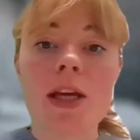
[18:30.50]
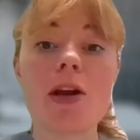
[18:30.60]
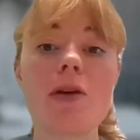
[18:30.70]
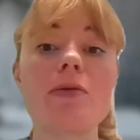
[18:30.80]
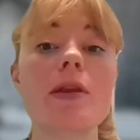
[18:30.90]

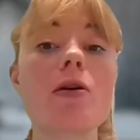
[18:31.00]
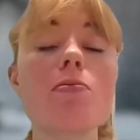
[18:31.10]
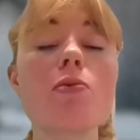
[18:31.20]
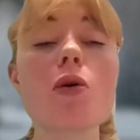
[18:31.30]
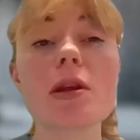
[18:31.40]
You know, there
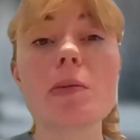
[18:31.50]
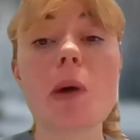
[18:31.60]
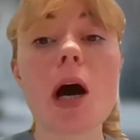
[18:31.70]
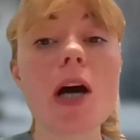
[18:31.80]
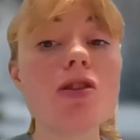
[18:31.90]
are more than
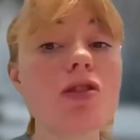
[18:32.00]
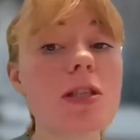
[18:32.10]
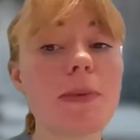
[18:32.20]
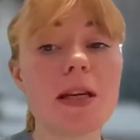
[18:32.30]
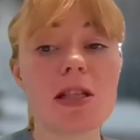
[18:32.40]
100
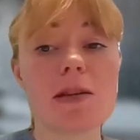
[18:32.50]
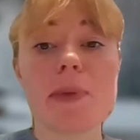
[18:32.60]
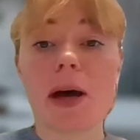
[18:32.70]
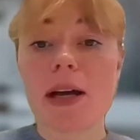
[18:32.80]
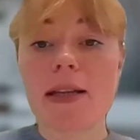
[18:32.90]
species
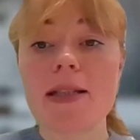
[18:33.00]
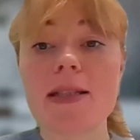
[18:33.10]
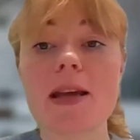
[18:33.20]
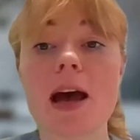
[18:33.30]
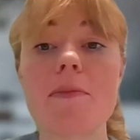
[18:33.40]
of
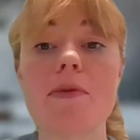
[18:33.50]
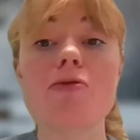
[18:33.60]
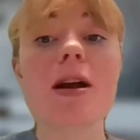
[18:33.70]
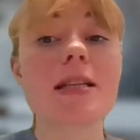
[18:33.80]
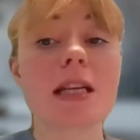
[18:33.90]
birds
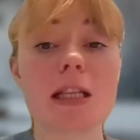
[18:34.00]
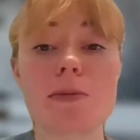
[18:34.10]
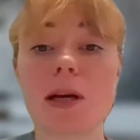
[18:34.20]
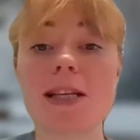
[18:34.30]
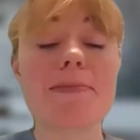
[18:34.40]

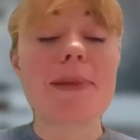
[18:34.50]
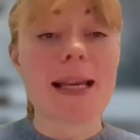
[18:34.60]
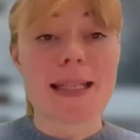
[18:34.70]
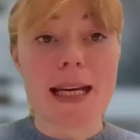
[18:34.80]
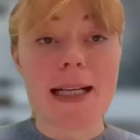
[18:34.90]
threatened because of
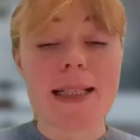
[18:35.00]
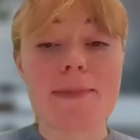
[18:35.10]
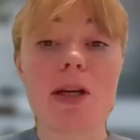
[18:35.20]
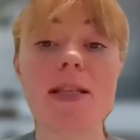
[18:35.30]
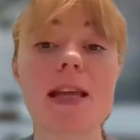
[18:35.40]

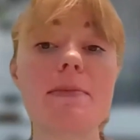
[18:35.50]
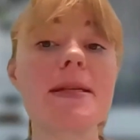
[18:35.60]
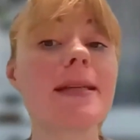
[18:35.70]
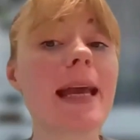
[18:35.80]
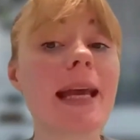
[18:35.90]
plastics, because they
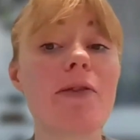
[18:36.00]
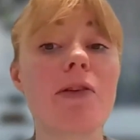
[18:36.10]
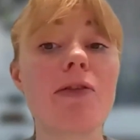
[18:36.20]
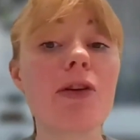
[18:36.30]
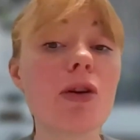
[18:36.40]
mistake it
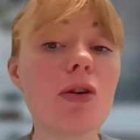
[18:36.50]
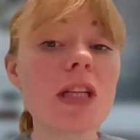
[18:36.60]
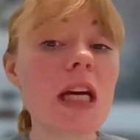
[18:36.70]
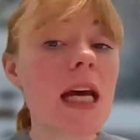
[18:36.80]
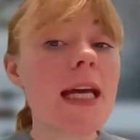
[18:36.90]
for
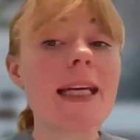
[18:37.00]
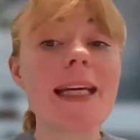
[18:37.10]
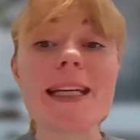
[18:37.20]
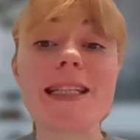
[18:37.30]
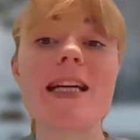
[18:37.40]
food,
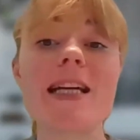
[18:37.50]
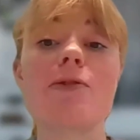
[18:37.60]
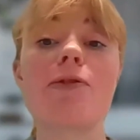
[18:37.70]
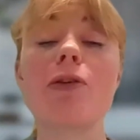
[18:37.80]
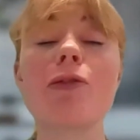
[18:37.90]
eat
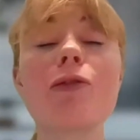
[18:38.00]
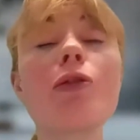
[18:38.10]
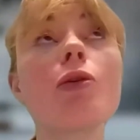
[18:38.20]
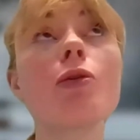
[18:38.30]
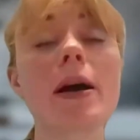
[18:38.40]
it, feel
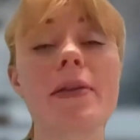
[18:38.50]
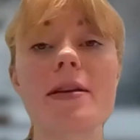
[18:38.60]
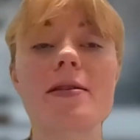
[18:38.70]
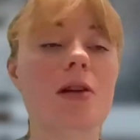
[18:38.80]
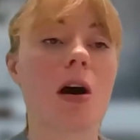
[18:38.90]
full, and
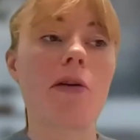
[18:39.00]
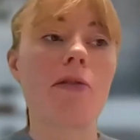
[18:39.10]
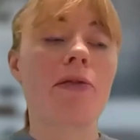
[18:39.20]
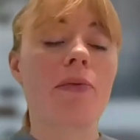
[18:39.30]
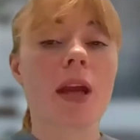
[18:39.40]
then
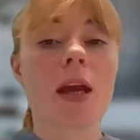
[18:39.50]
starve.